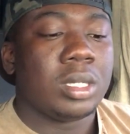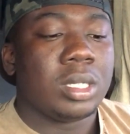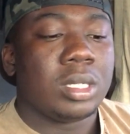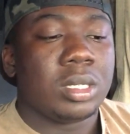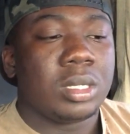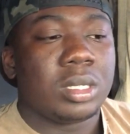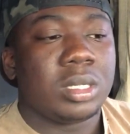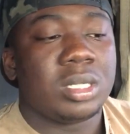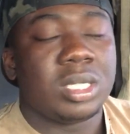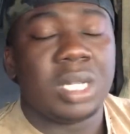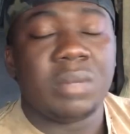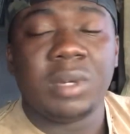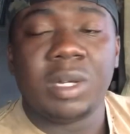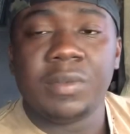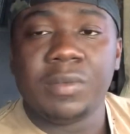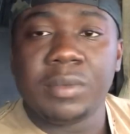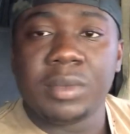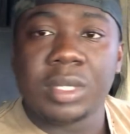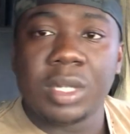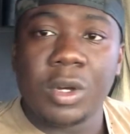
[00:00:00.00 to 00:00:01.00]
some of
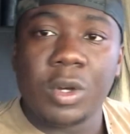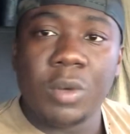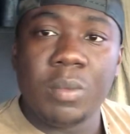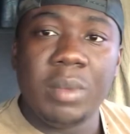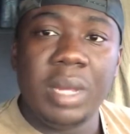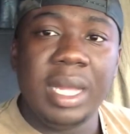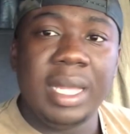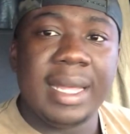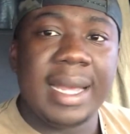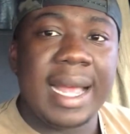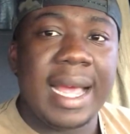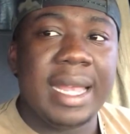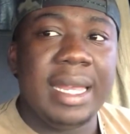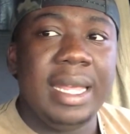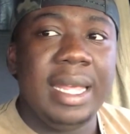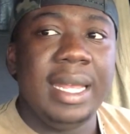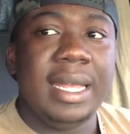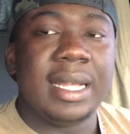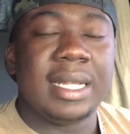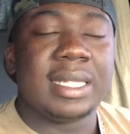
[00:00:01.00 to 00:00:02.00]
them told me that I
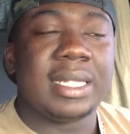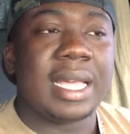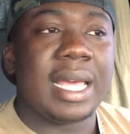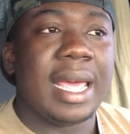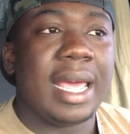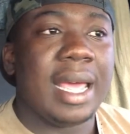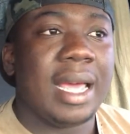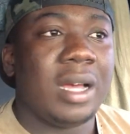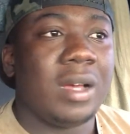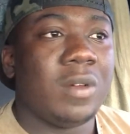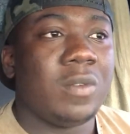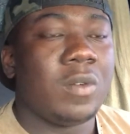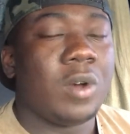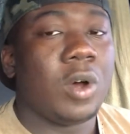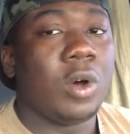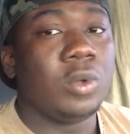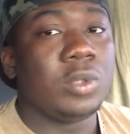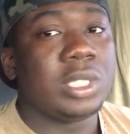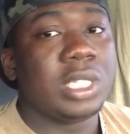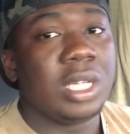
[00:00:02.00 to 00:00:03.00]
needed to have
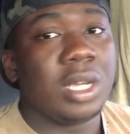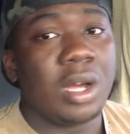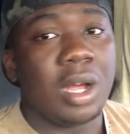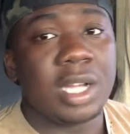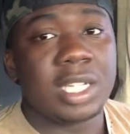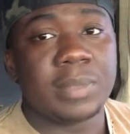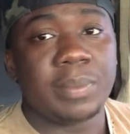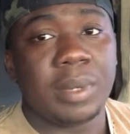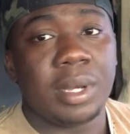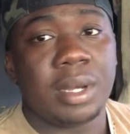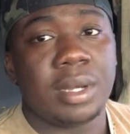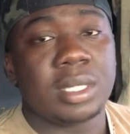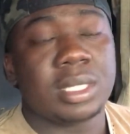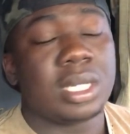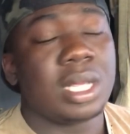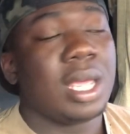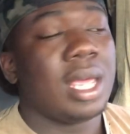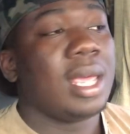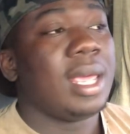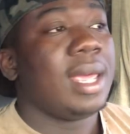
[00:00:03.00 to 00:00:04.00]
OTR experience.
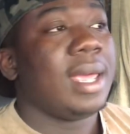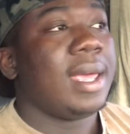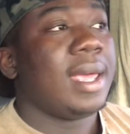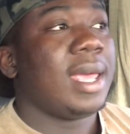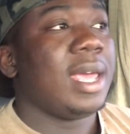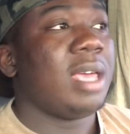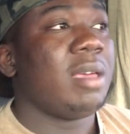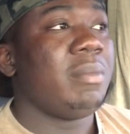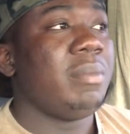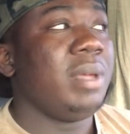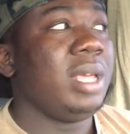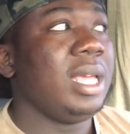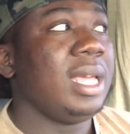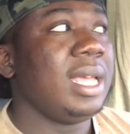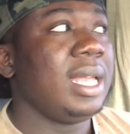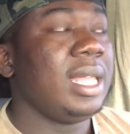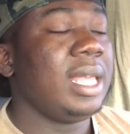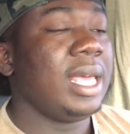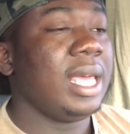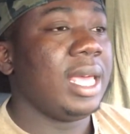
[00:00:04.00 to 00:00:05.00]
And being
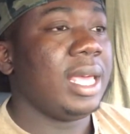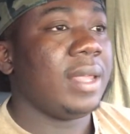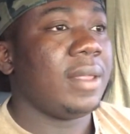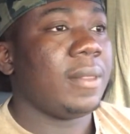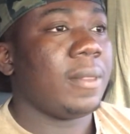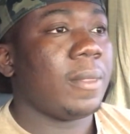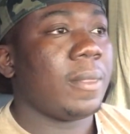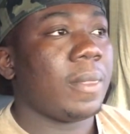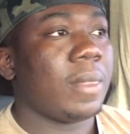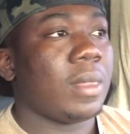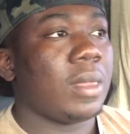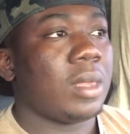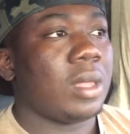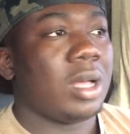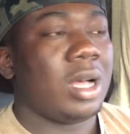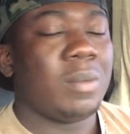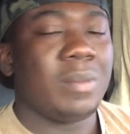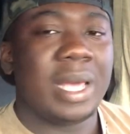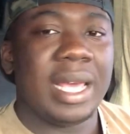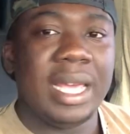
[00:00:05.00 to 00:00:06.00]
that
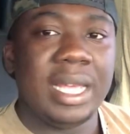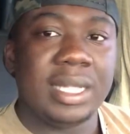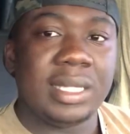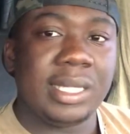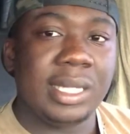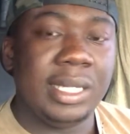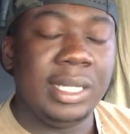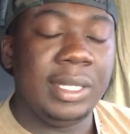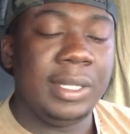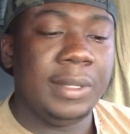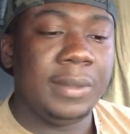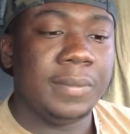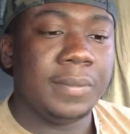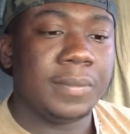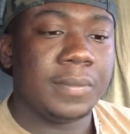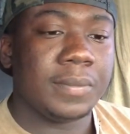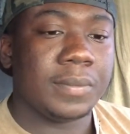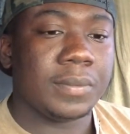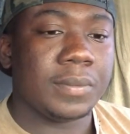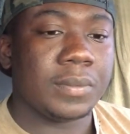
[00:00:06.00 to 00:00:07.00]
I'm 18
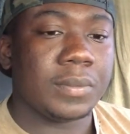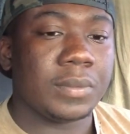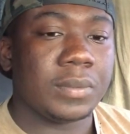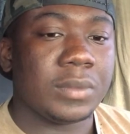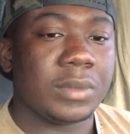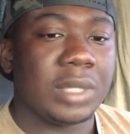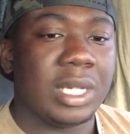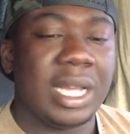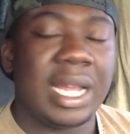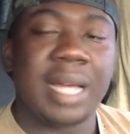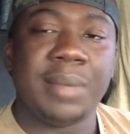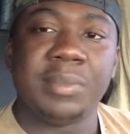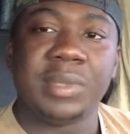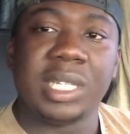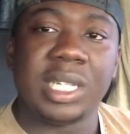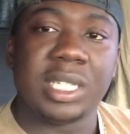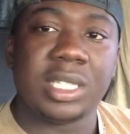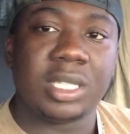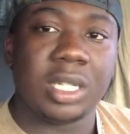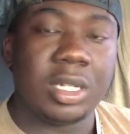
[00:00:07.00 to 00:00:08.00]
and I'm
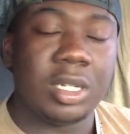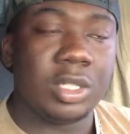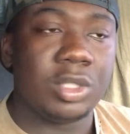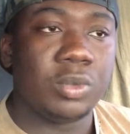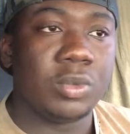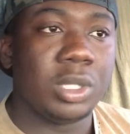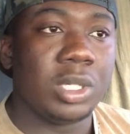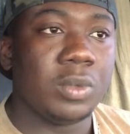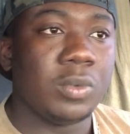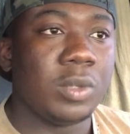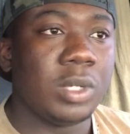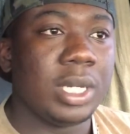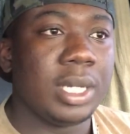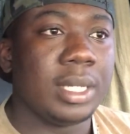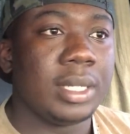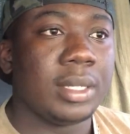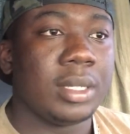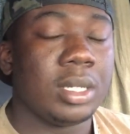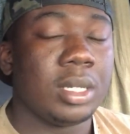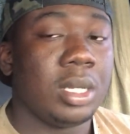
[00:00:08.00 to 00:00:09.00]
just turning 21,
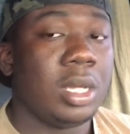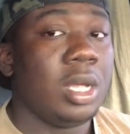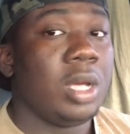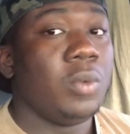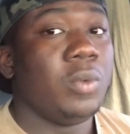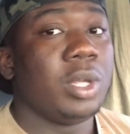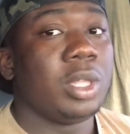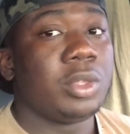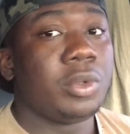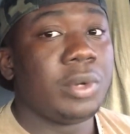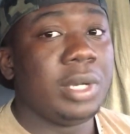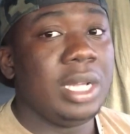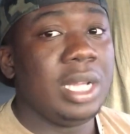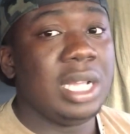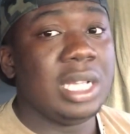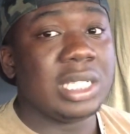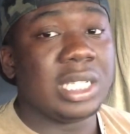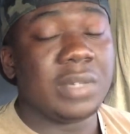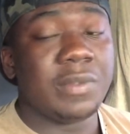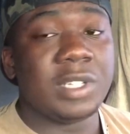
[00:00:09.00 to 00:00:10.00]
with 3
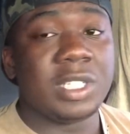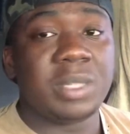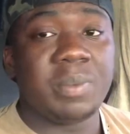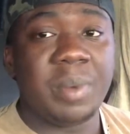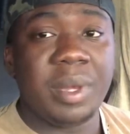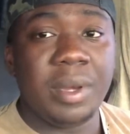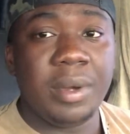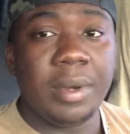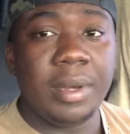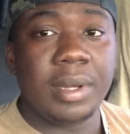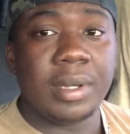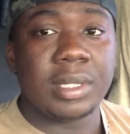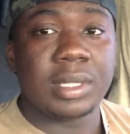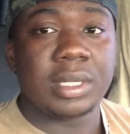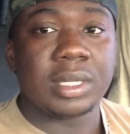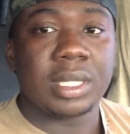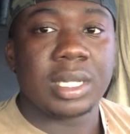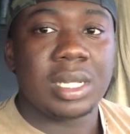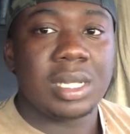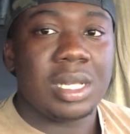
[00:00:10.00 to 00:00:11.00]
years of experience,
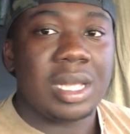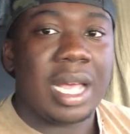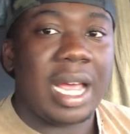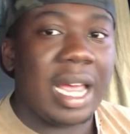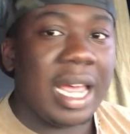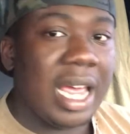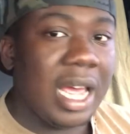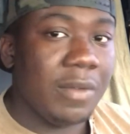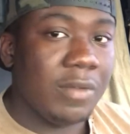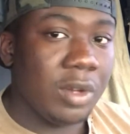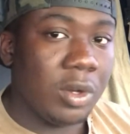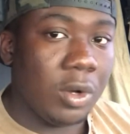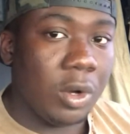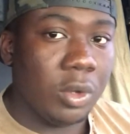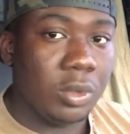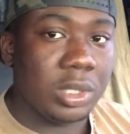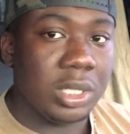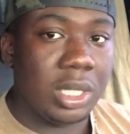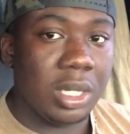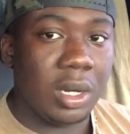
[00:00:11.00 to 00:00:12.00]
I have no
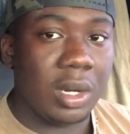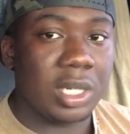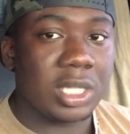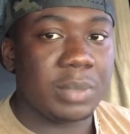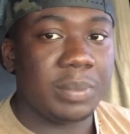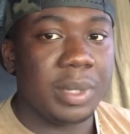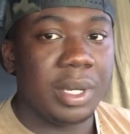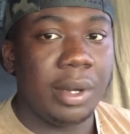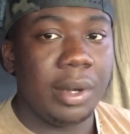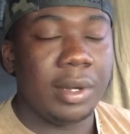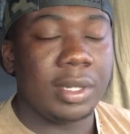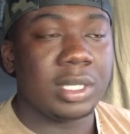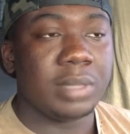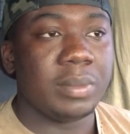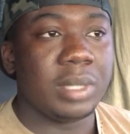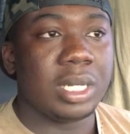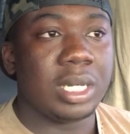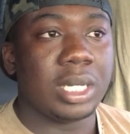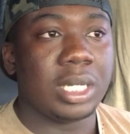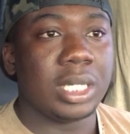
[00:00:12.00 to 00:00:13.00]
OTR experience
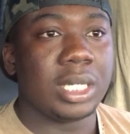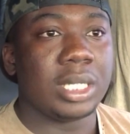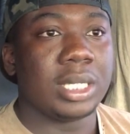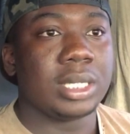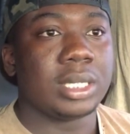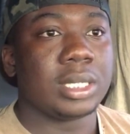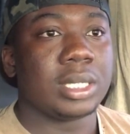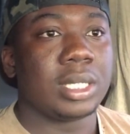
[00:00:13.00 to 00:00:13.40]
because